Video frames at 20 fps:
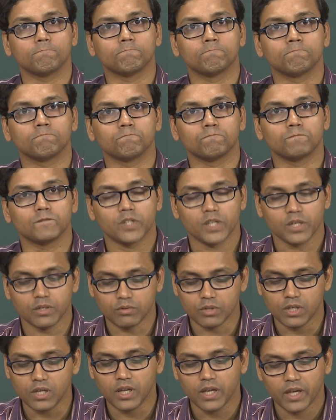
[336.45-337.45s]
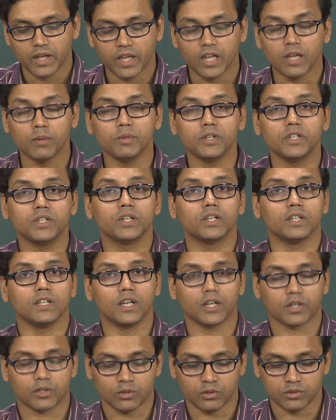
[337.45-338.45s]
um, they will emit
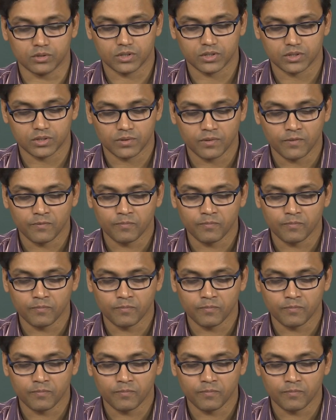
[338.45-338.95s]
electrons.